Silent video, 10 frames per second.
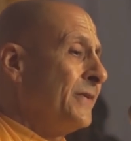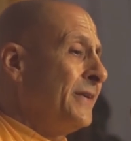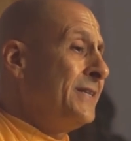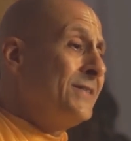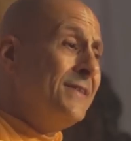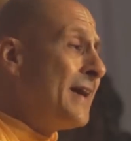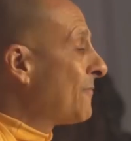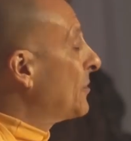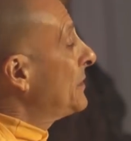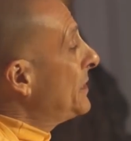He's
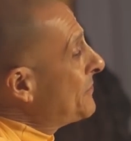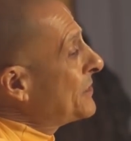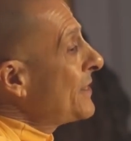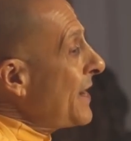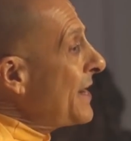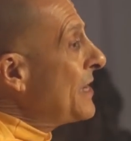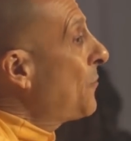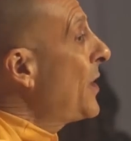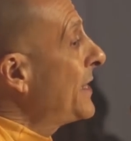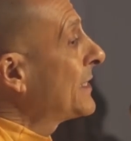never lived in any
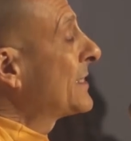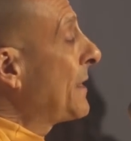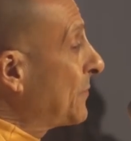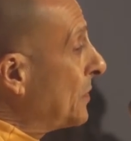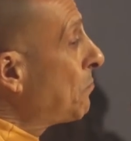way except the